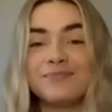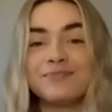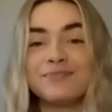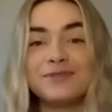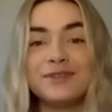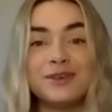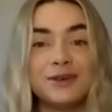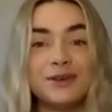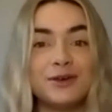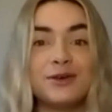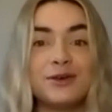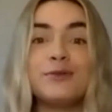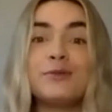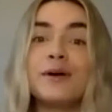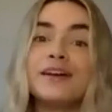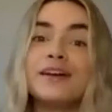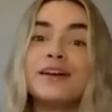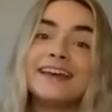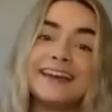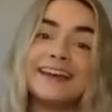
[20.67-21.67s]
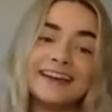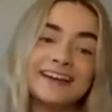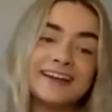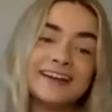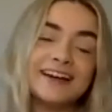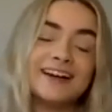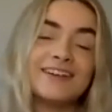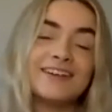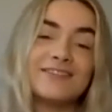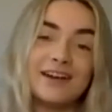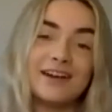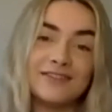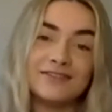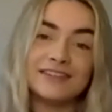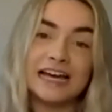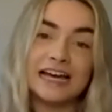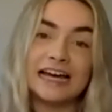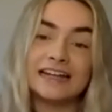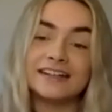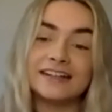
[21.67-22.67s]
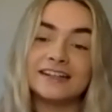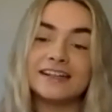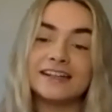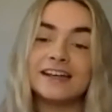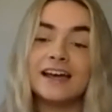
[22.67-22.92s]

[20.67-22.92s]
you who weren't here around then.